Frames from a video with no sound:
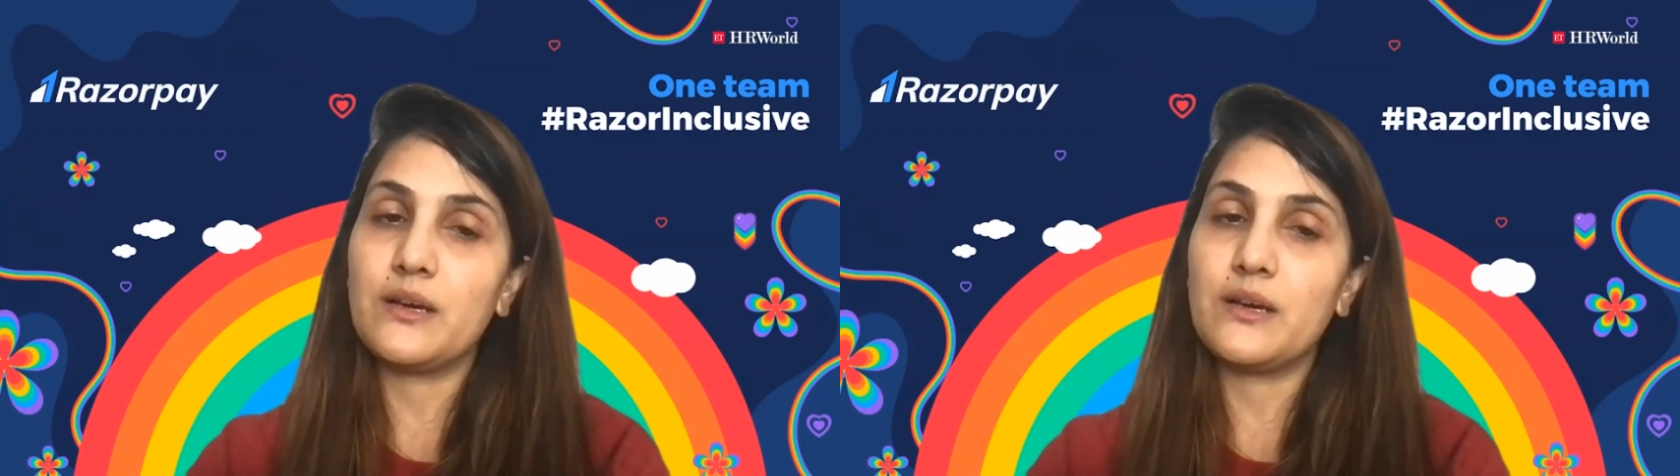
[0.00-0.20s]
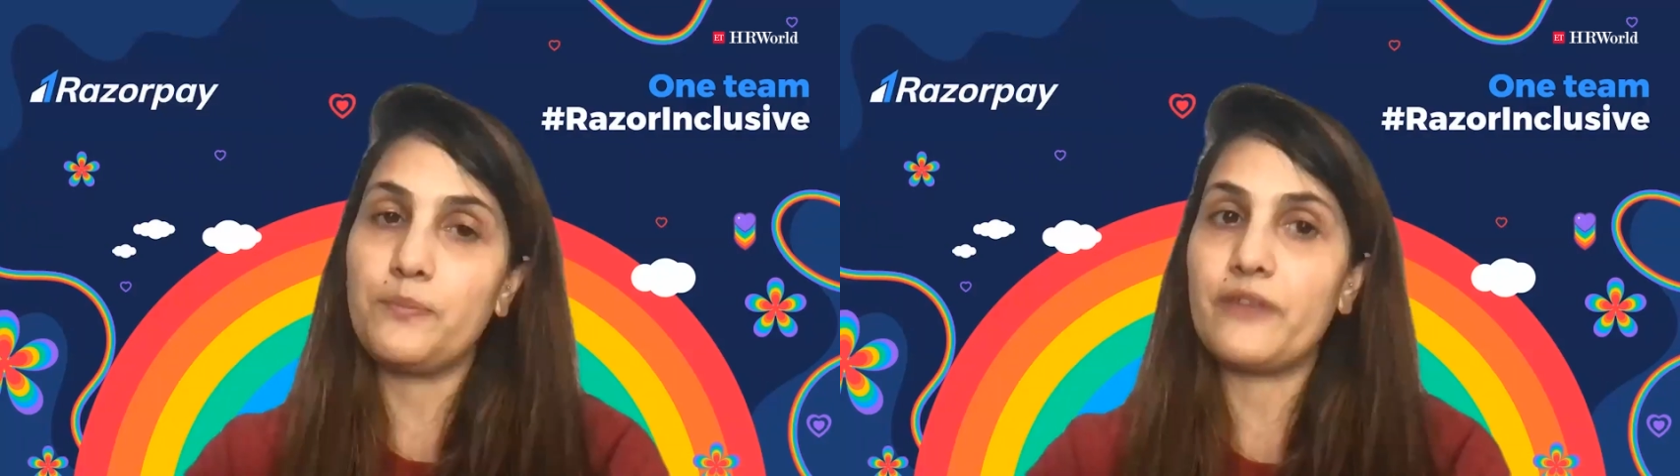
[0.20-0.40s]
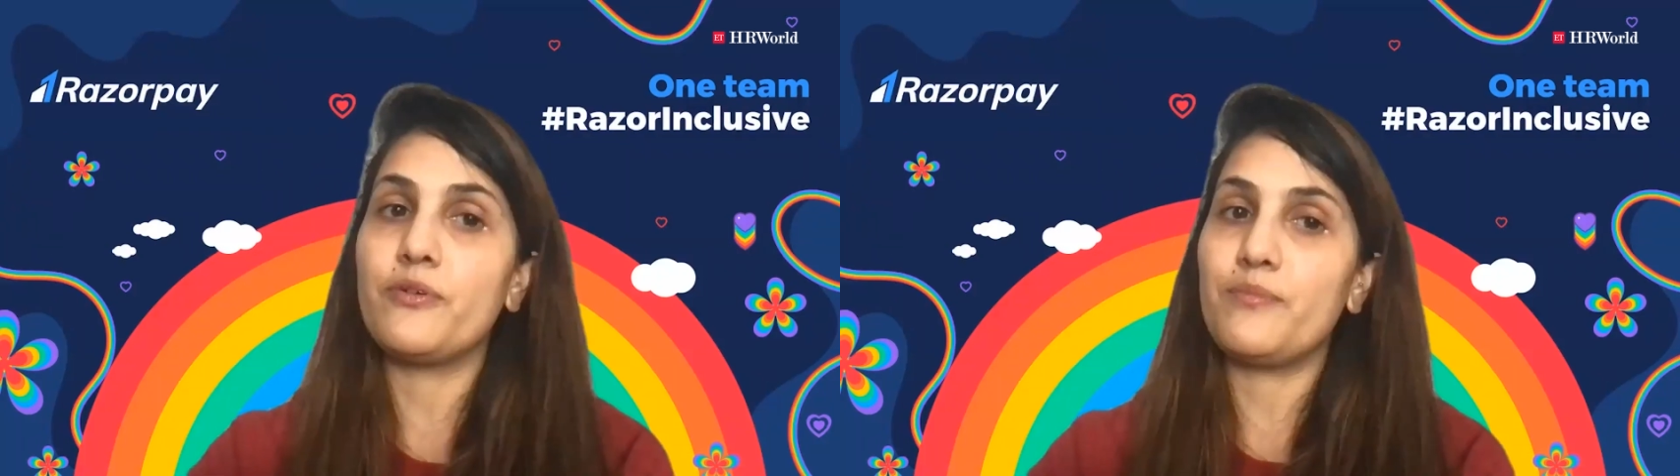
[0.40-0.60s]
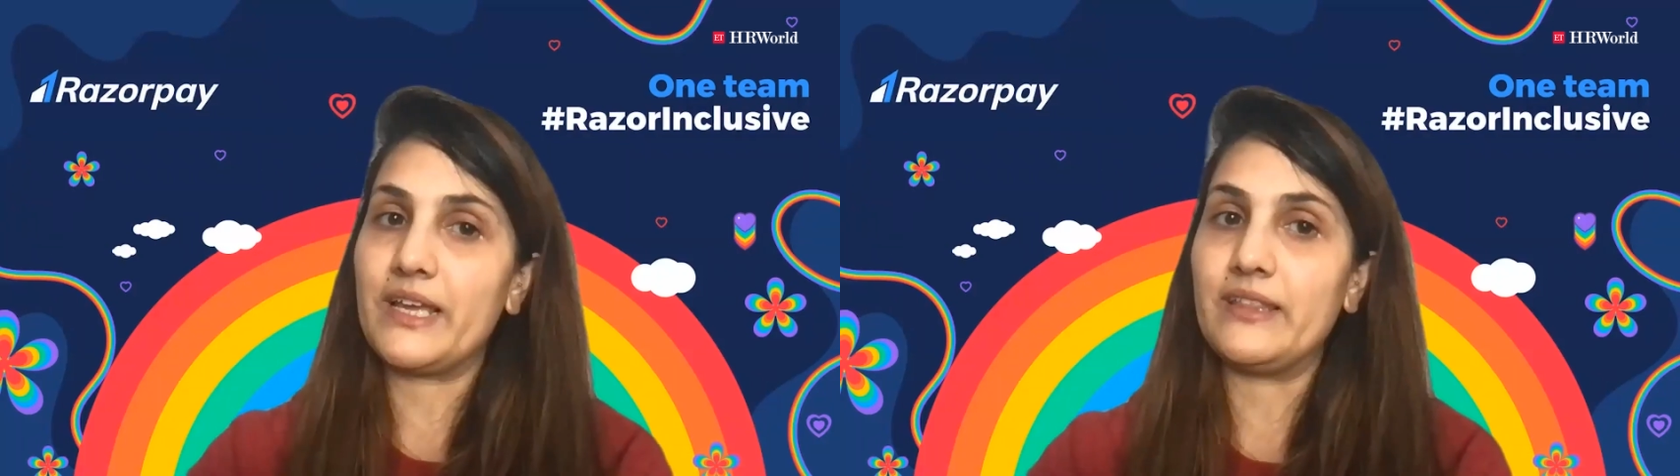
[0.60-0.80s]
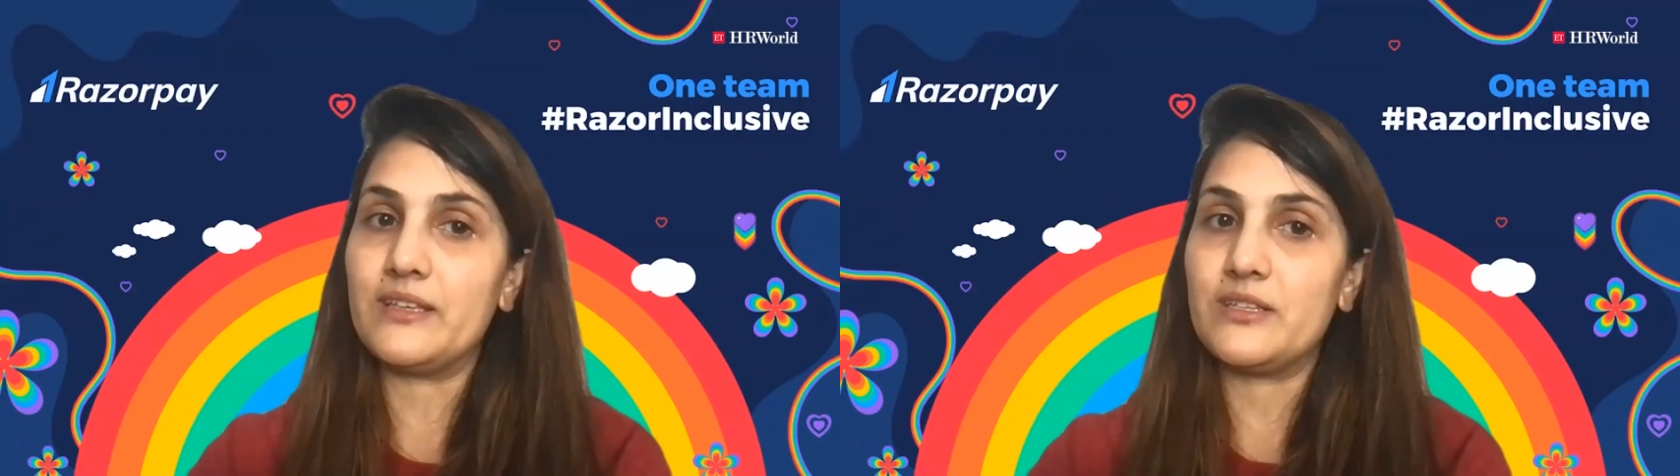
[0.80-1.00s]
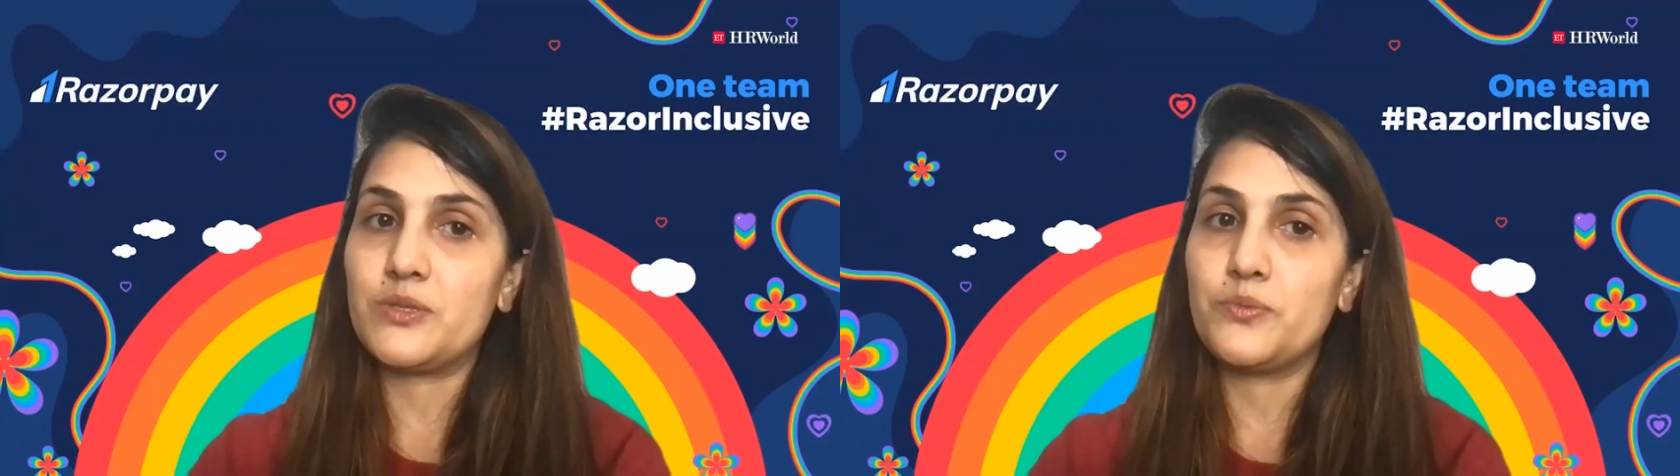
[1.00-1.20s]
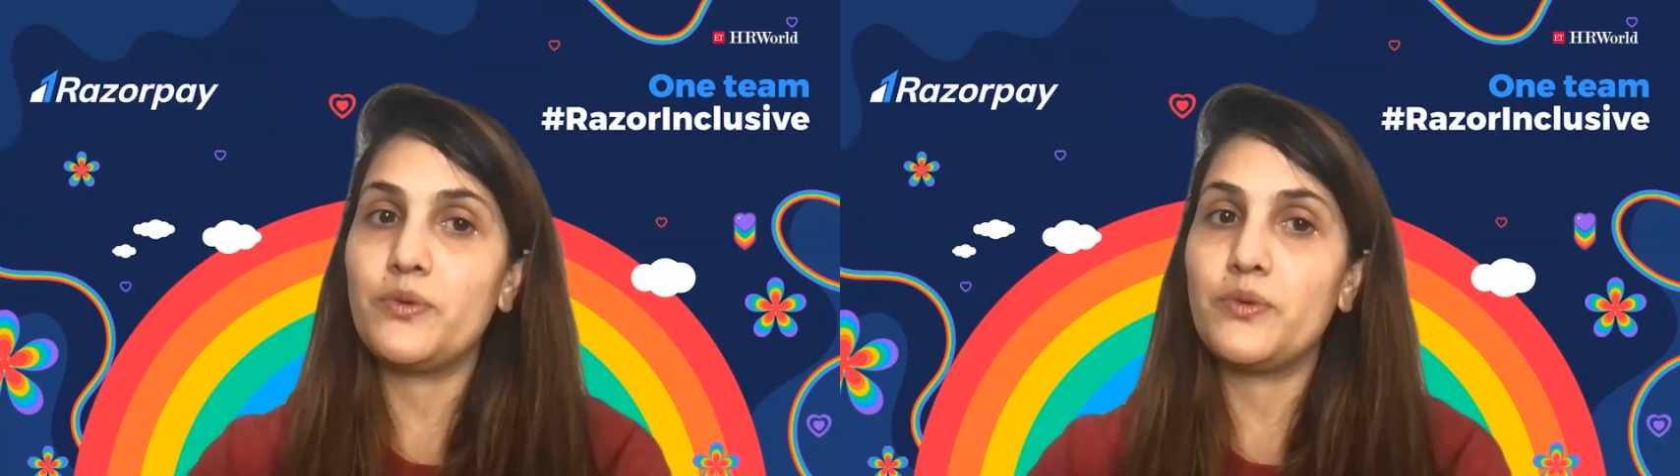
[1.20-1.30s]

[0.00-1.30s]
a platform like this,